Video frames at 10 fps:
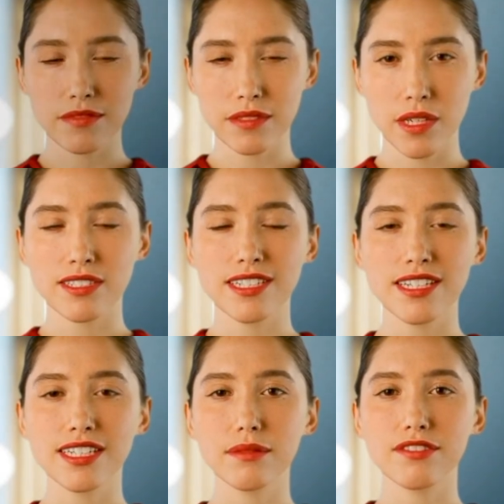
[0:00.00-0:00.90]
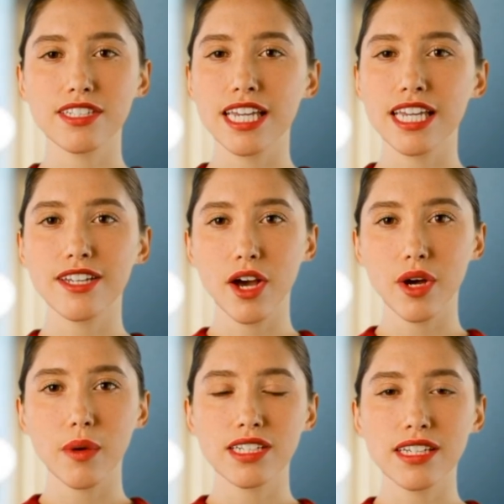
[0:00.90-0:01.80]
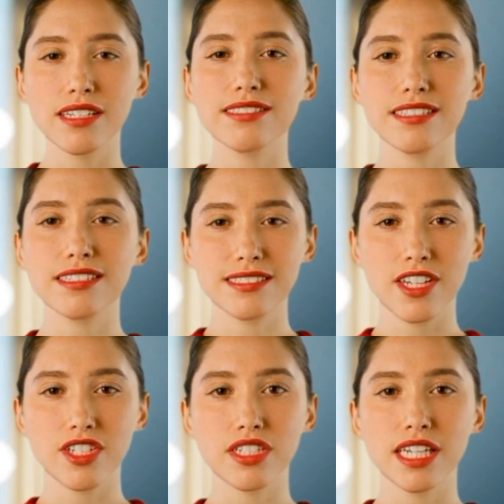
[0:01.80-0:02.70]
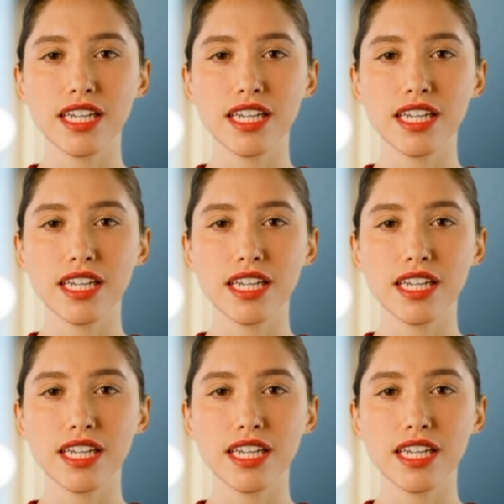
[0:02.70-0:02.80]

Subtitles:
A system of linear equations is essentially